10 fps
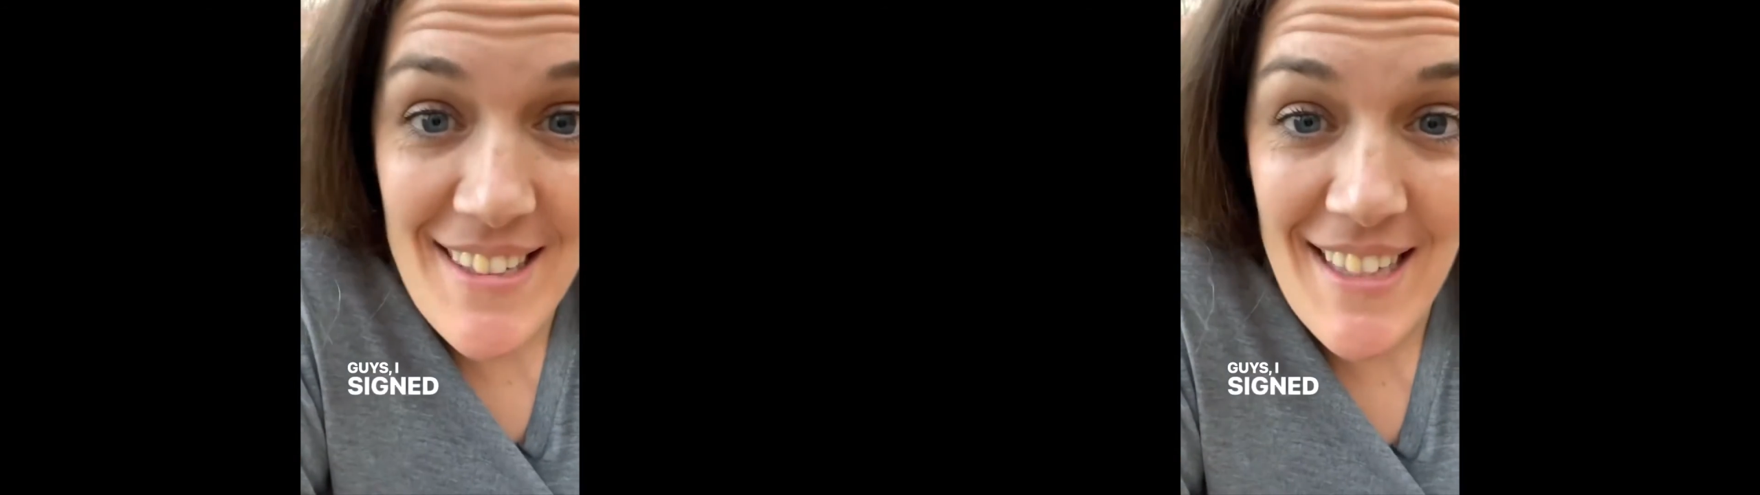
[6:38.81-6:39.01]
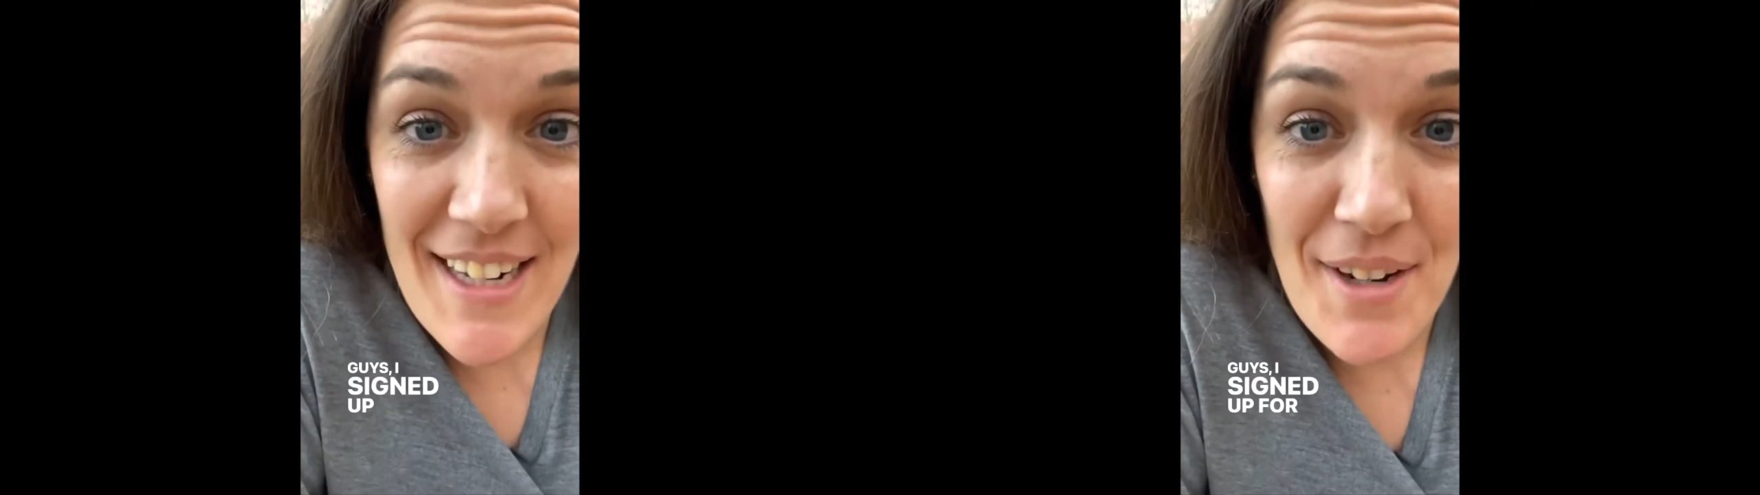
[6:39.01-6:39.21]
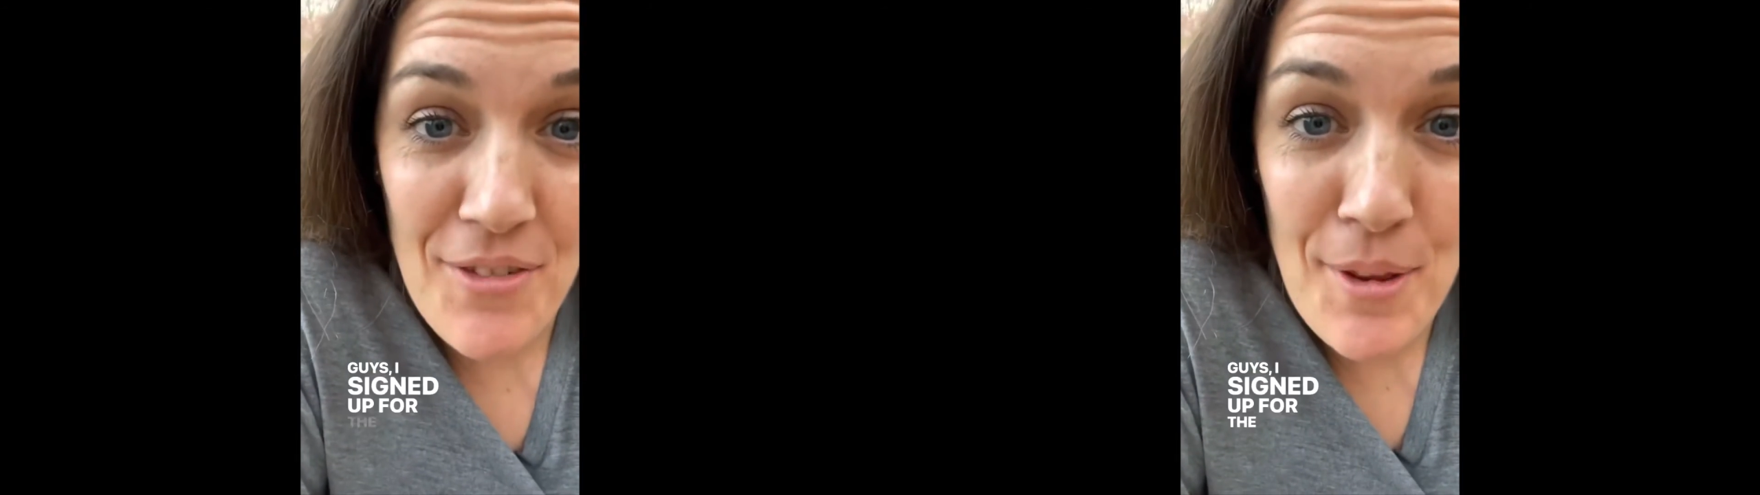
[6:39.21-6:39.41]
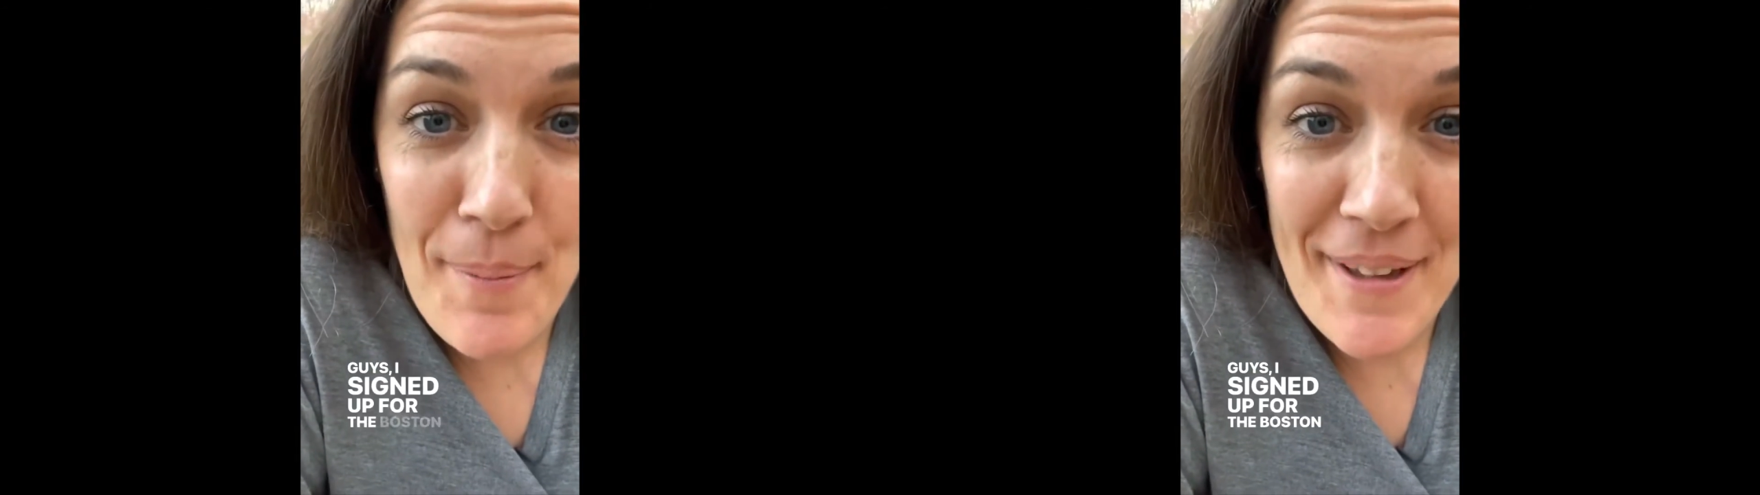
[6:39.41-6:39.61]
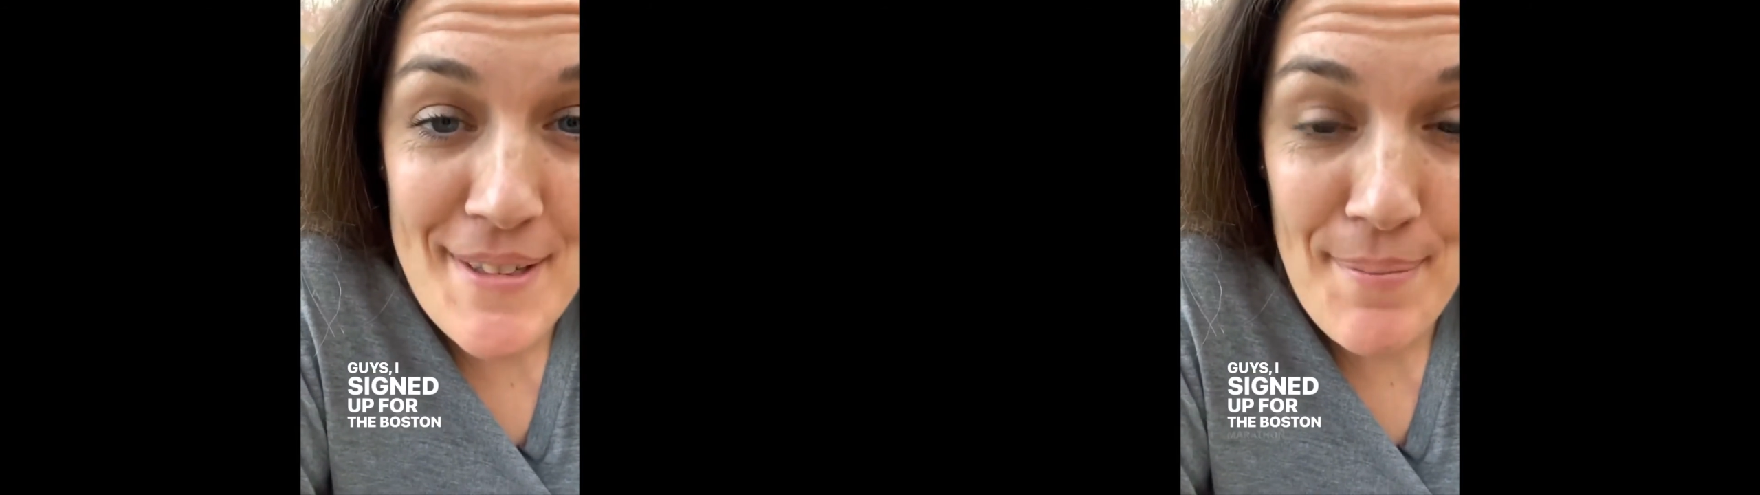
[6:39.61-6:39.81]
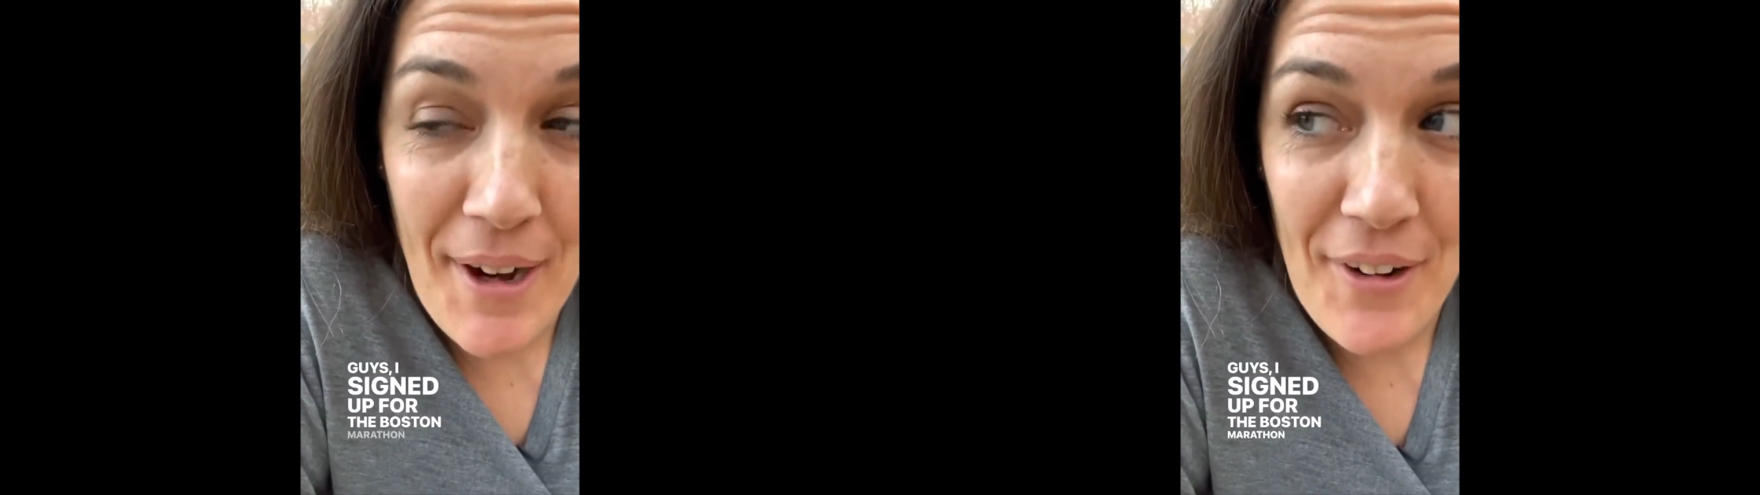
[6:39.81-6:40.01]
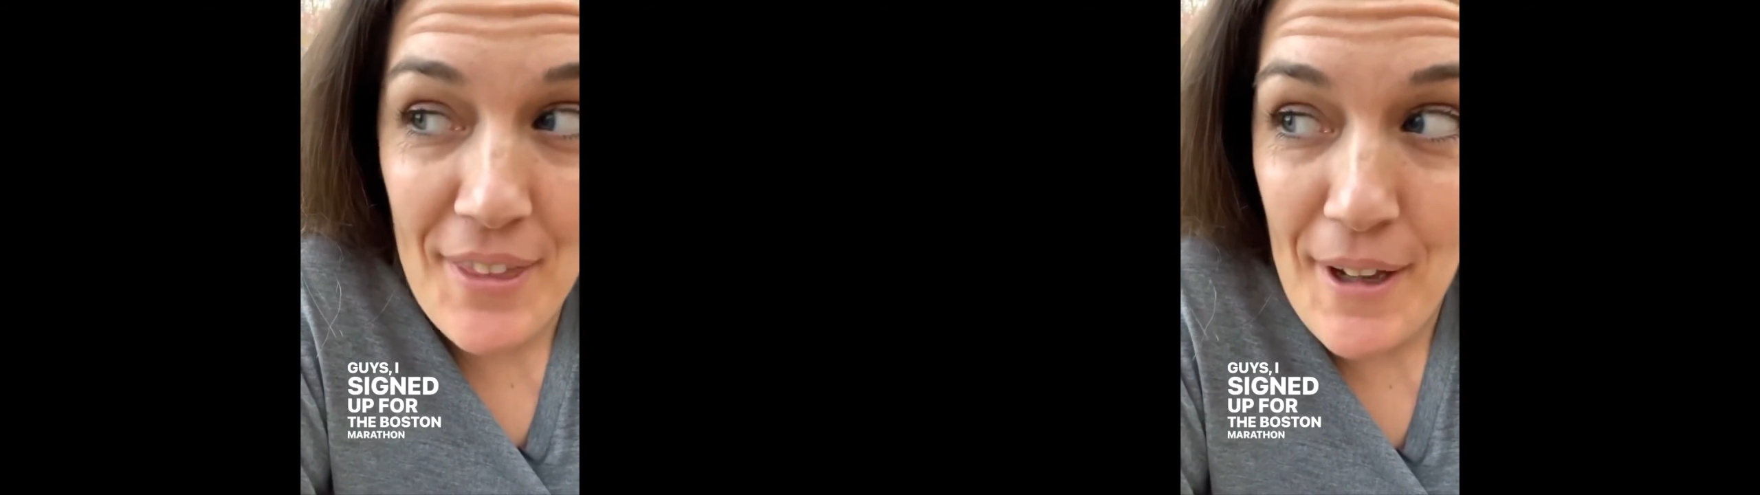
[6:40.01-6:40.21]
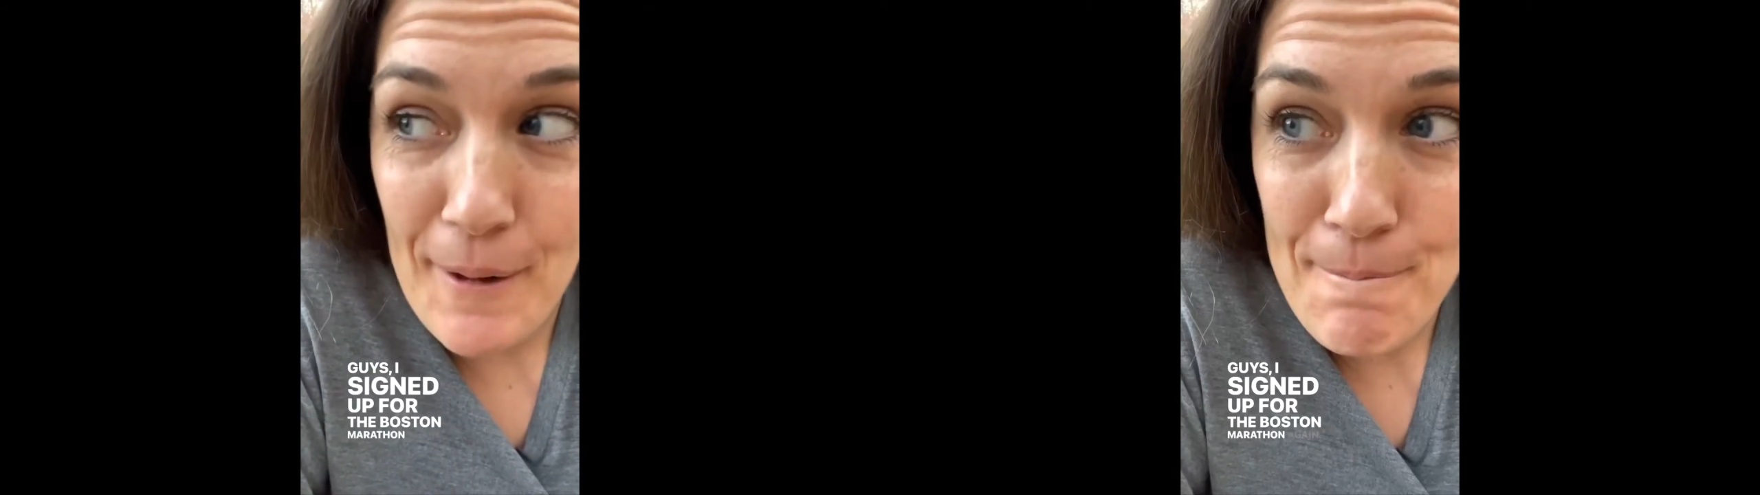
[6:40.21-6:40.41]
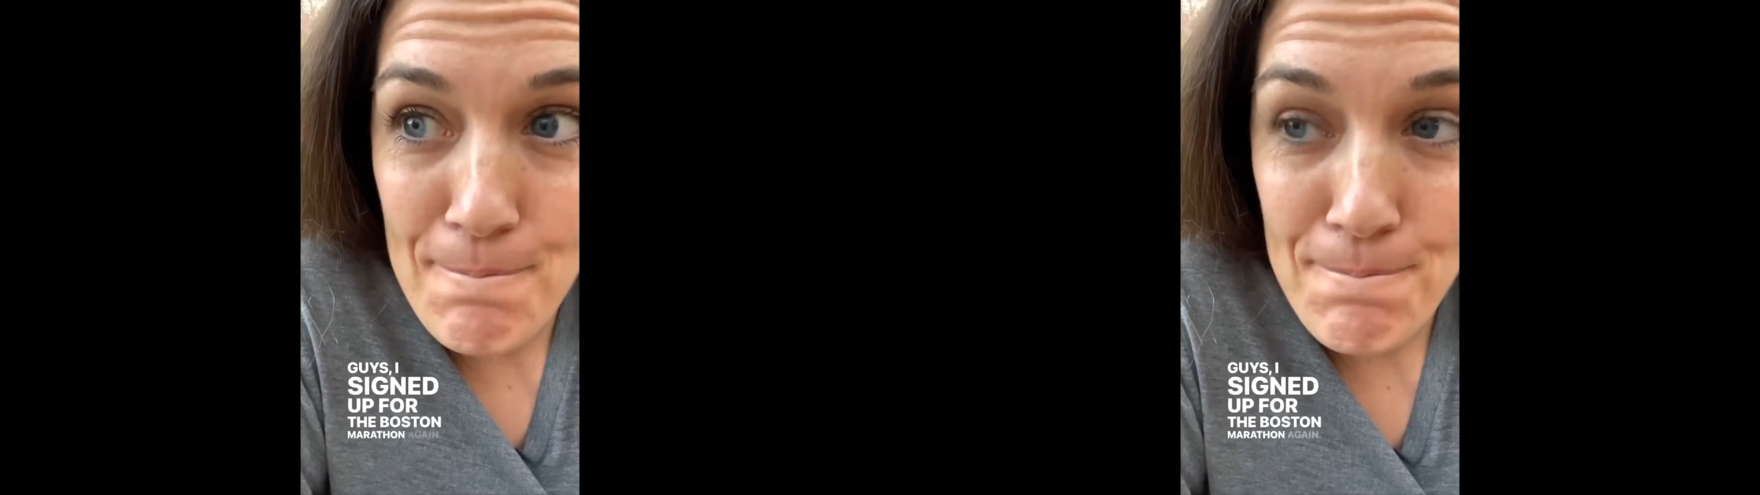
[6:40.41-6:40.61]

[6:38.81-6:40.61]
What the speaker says: signed up for the Boston Marathon.